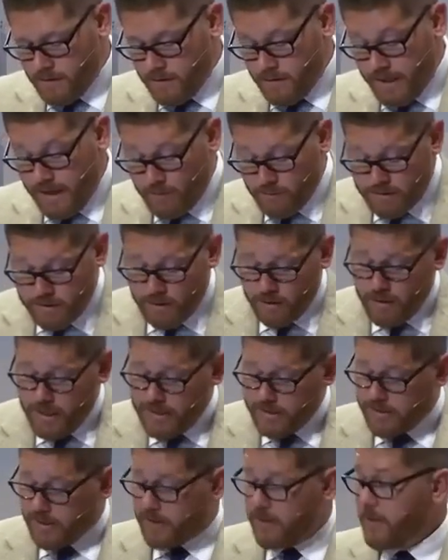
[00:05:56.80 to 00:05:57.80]
That was the
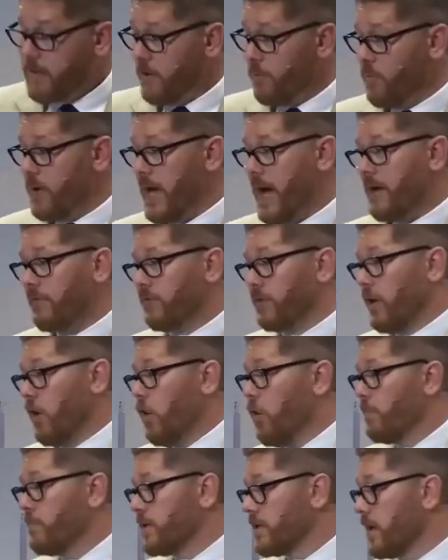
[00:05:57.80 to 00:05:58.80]
lesson that we have to
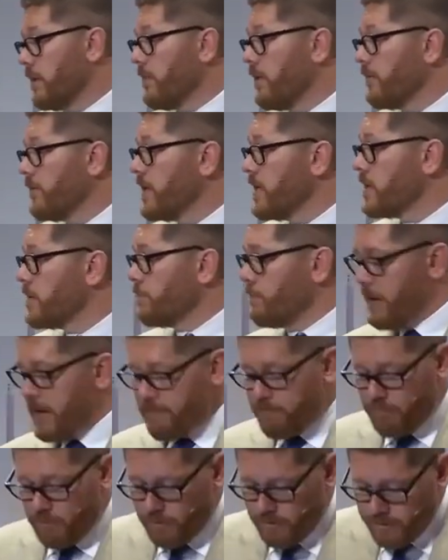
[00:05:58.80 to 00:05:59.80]
hope some of these
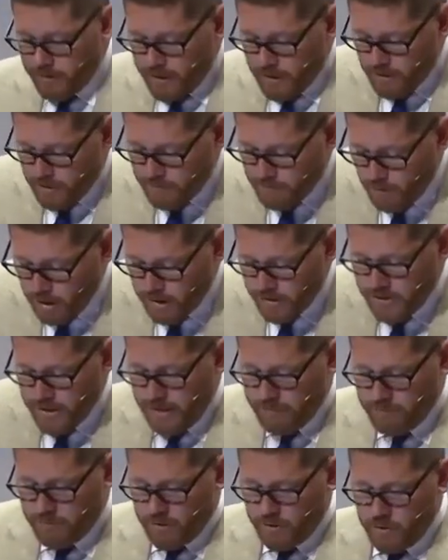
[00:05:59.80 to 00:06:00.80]
people here in Mark
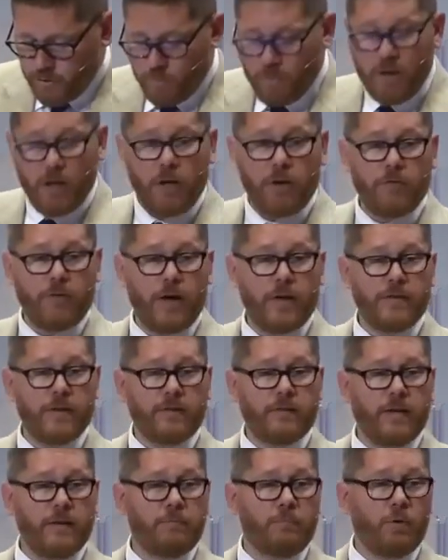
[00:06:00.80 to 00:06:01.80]
chapter 12 on the
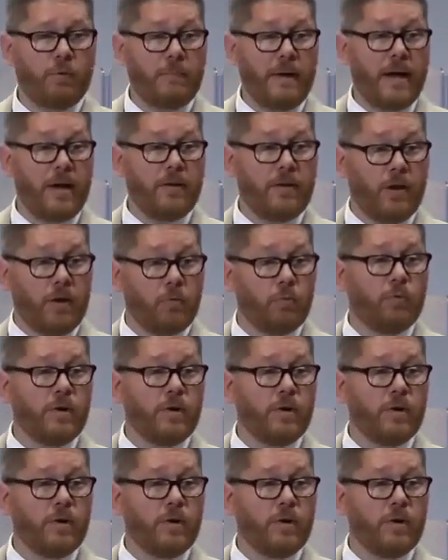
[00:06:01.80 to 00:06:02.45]
Temple Mount on